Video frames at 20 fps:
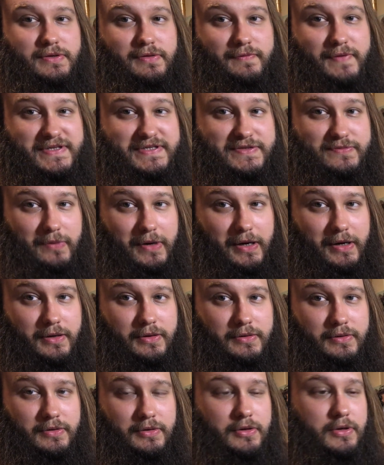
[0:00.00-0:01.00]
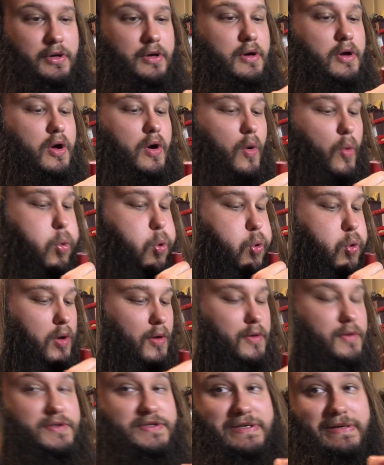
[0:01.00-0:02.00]
This is why.
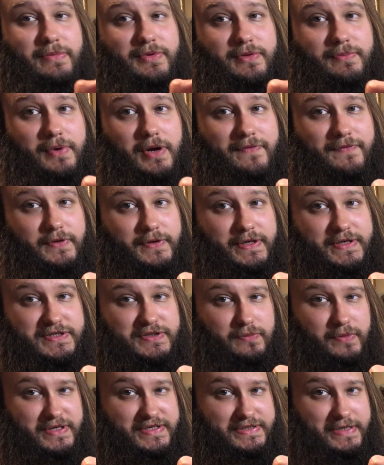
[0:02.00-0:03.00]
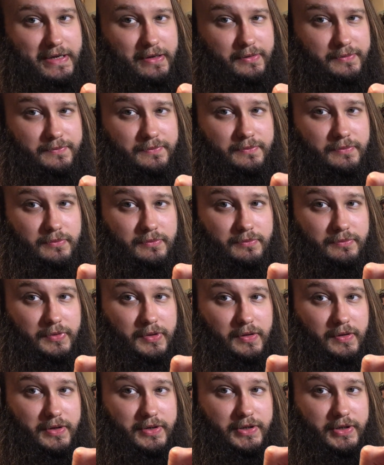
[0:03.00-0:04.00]
Some of the buffer gets squeezed out.
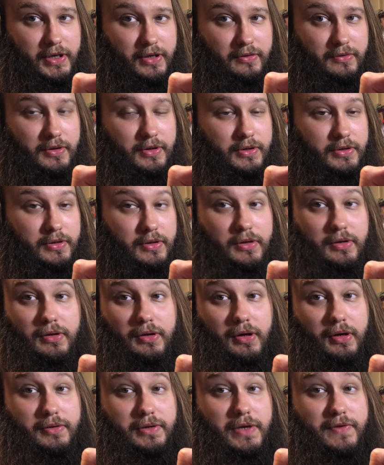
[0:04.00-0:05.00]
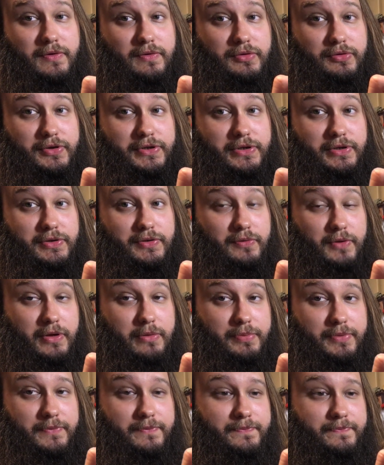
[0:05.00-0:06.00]
But there you go. Another really good
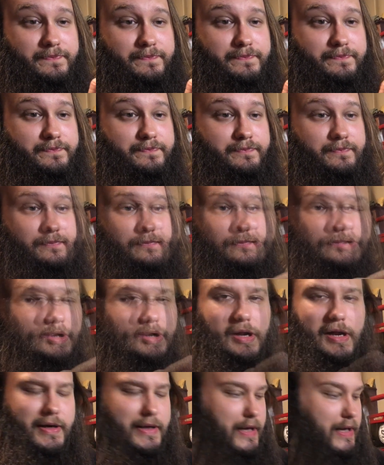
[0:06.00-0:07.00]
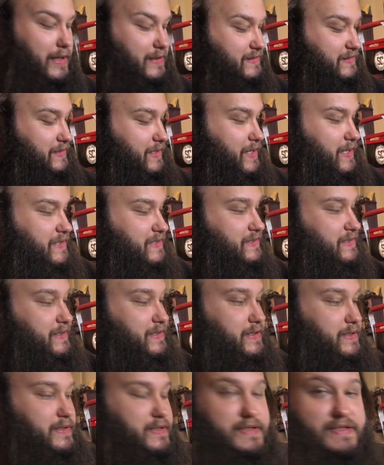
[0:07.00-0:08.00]
crimp. Alright guys, next
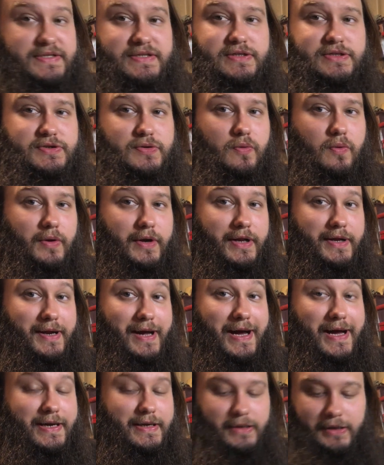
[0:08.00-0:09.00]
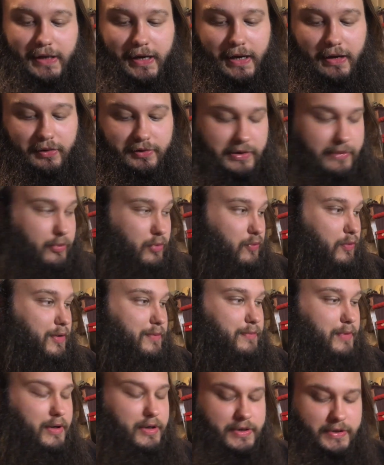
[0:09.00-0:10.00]
is 29 cal number
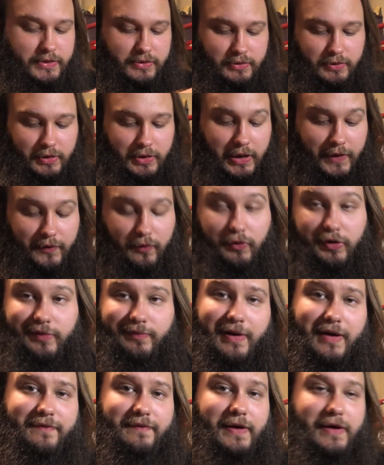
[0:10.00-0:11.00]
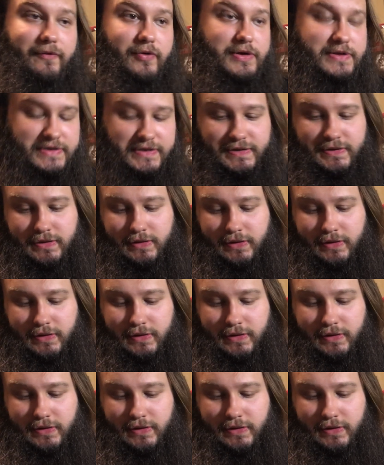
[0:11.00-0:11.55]
1 buck. Another one of my favorites.